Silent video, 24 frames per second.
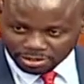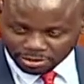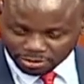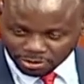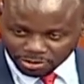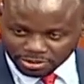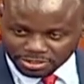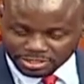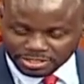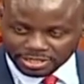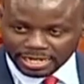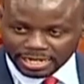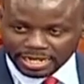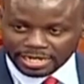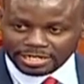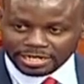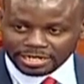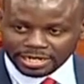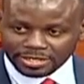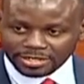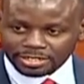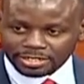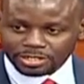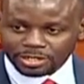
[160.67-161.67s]
continent
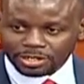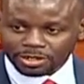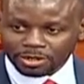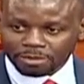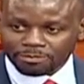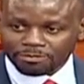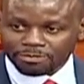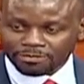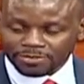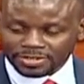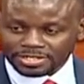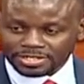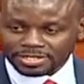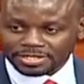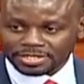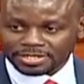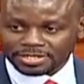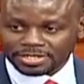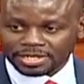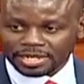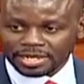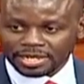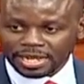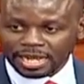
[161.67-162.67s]
and this globe
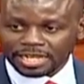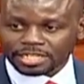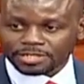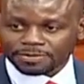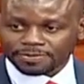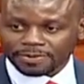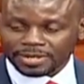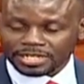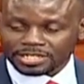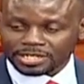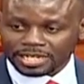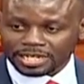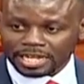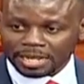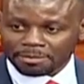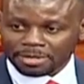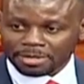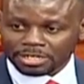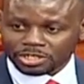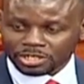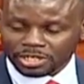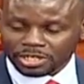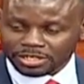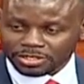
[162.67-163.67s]
faces as far as
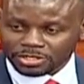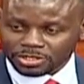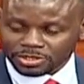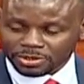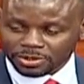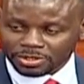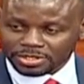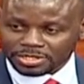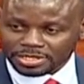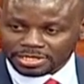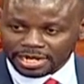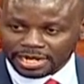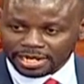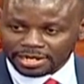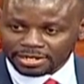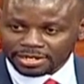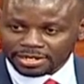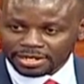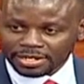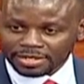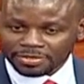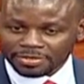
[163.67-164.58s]
climate change is concerned.